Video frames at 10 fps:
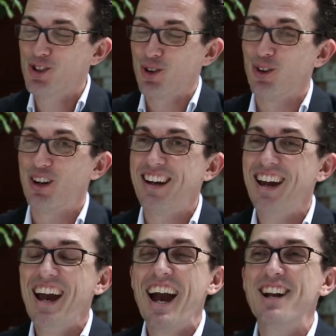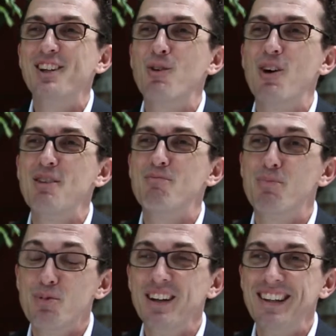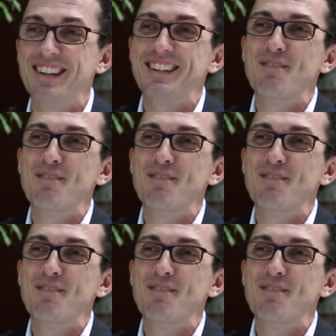joy, and it's quite brilliant.